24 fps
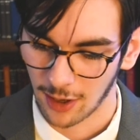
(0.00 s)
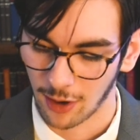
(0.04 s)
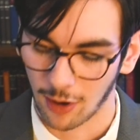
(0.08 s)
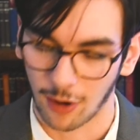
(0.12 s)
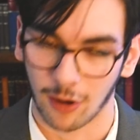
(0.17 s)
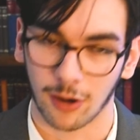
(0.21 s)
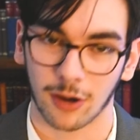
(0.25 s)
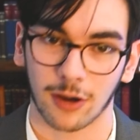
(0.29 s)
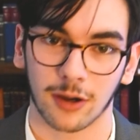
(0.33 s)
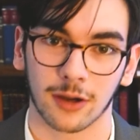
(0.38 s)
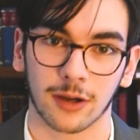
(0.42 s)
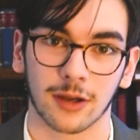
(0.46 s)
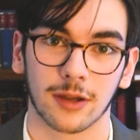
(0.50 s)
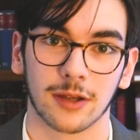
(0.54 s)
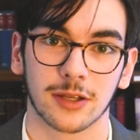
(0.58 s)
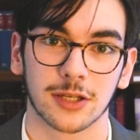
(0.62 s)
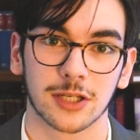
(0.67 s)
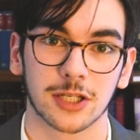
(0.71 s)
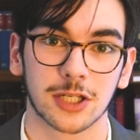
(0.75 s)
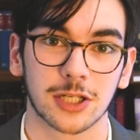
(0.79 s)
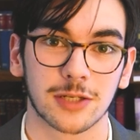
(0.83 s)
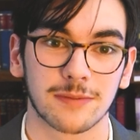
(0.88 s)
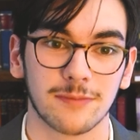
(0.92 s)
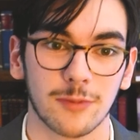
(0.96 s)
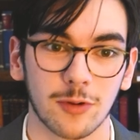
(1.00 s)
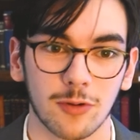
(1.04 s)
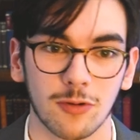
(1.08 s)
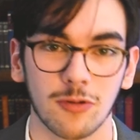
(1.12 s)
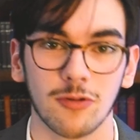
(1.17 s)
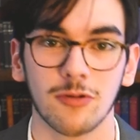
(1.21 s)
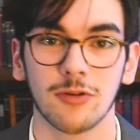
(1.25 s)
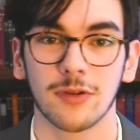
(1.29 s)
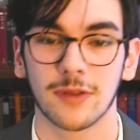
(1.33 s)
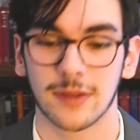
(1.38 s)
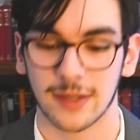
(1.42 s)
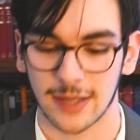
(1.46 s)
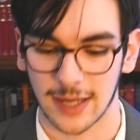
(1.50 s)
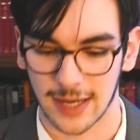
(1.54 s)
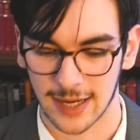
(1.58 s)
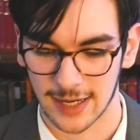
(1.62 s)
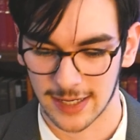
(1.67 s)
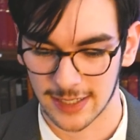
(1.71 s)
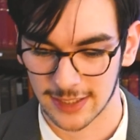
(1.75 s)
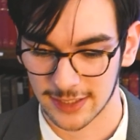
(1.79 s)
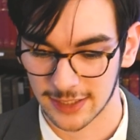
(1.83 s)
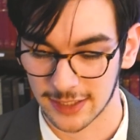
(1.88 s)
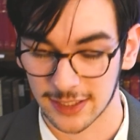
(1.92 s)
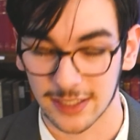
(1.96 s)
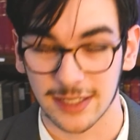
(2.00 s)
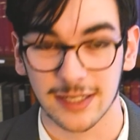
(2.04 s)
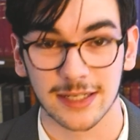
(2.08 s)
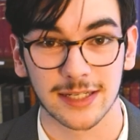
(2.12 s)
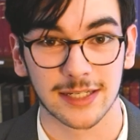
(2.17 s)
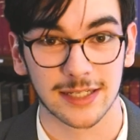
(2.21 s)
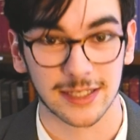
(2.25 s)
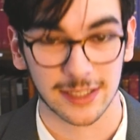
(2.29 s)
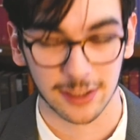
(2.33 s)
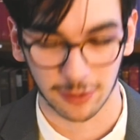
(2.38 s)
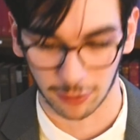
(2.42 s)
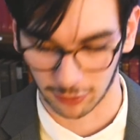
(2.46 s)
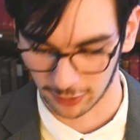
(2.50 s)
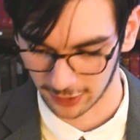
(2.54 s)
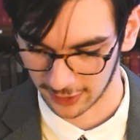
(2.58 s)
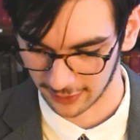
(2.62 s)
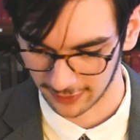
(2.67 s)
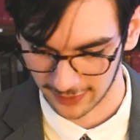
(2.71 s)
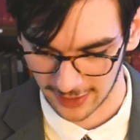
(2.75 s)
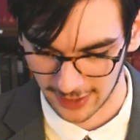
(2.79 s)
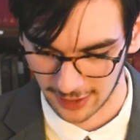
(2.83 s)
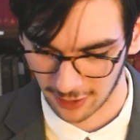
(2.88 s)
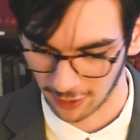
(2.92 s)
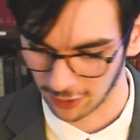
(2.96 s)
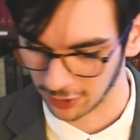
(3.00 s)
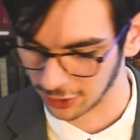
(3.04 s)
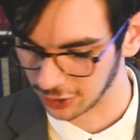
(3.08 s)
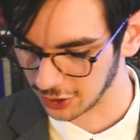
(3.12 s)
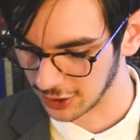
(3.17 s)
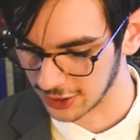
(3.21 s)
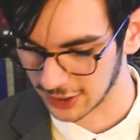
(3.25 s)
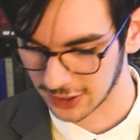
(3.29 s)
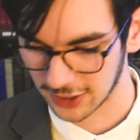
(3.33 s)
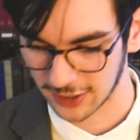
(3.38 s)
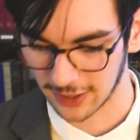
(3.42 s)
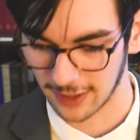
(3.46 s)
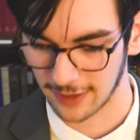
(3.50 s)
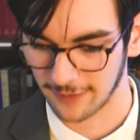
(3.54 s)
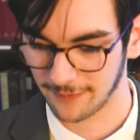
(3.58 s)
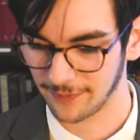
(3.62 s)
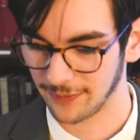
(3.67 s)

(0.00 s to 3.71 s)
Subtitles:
are smooth as silk. They are just